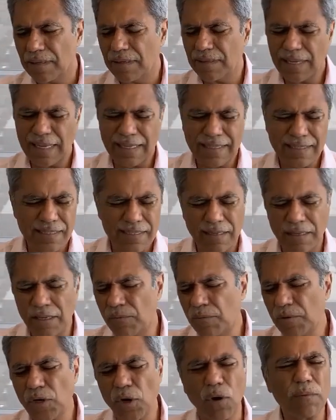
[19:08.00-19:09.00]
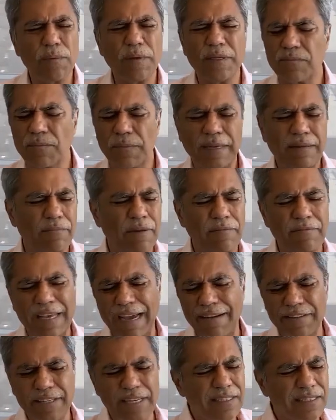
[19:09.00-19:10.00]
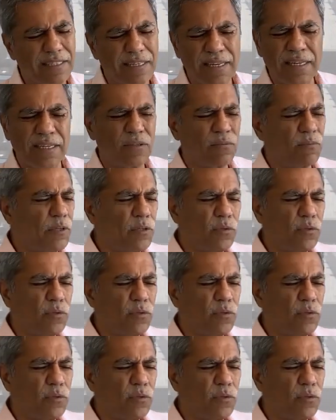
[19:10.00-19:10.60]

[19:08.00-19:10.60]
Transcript: it's we always when we have an incident we